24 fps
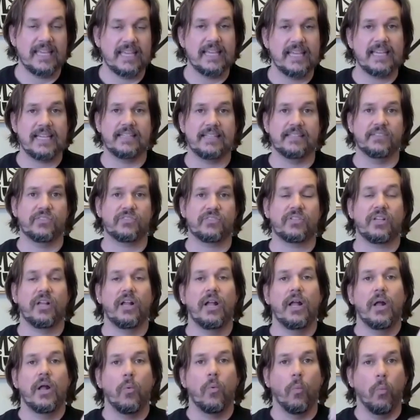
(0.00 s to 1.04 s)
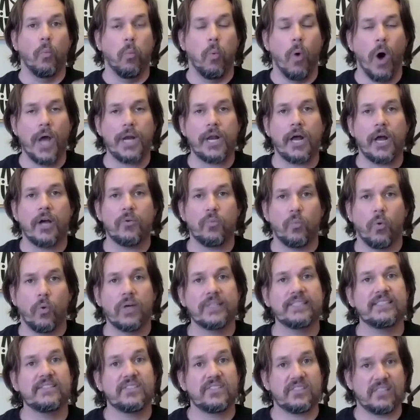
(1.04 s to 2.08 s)
is
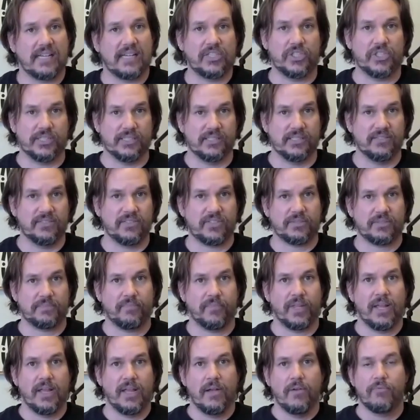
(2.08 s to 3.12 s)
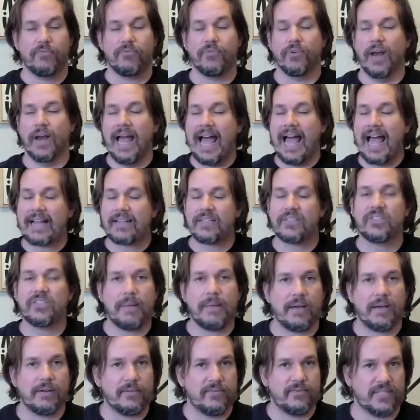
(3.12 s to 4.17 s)
one-on-one sessions for X
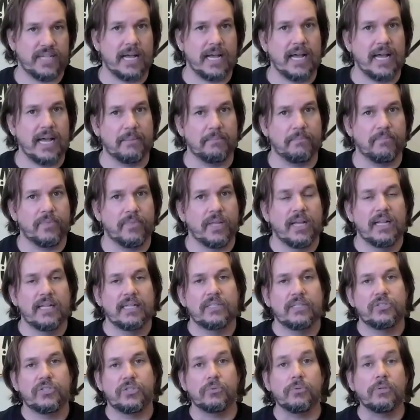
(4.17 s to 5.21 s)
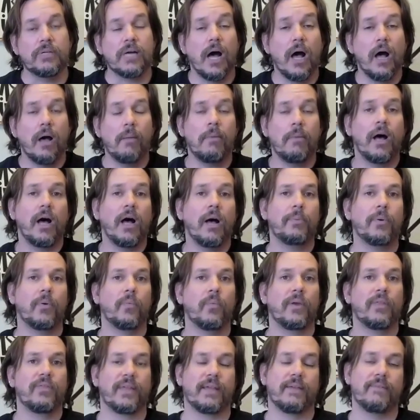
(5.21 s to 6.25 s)
amount of time to come up
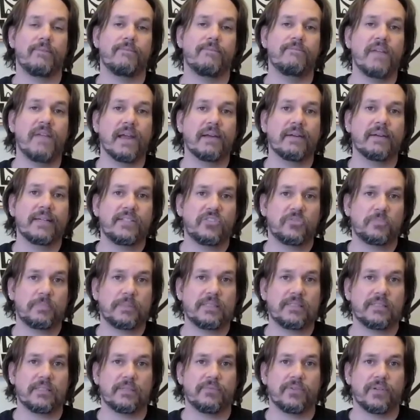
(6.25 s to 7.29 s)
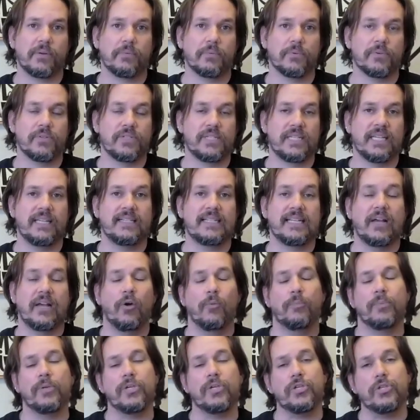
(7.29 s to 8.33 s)
with a very specific routine to
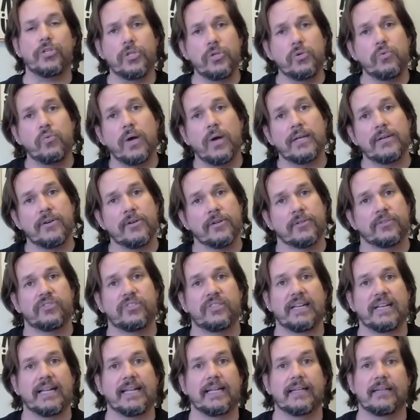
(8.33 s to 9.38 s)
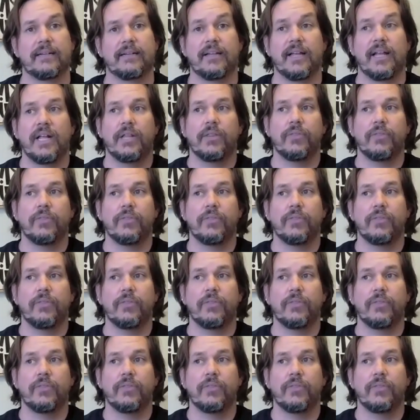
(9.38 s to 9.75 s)
help you understand